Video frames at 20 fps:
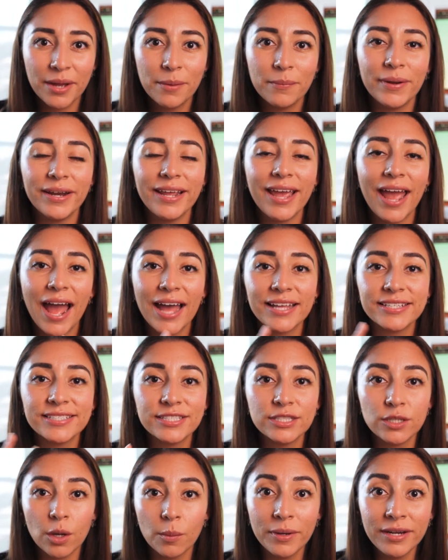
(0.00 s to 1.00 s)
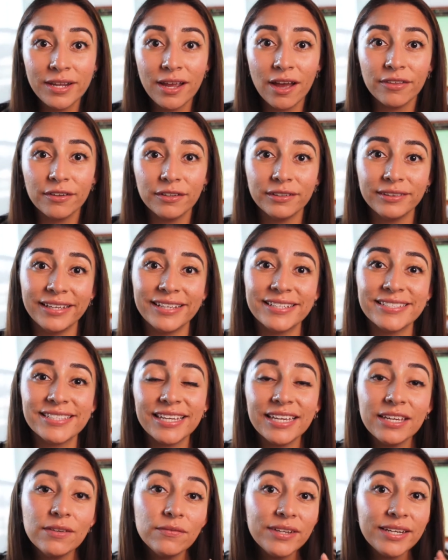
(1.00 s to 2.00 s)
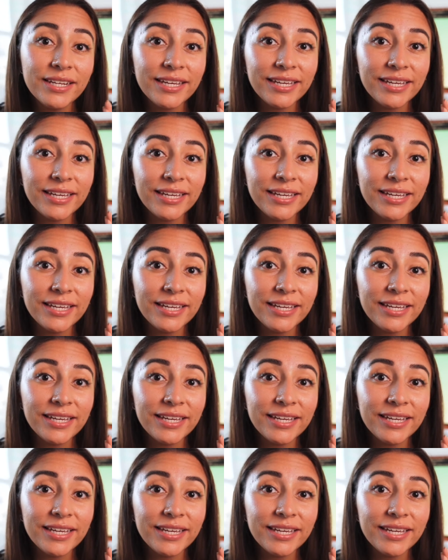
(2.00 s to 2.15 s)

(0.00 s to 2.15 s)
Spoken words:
but it has so many other things, even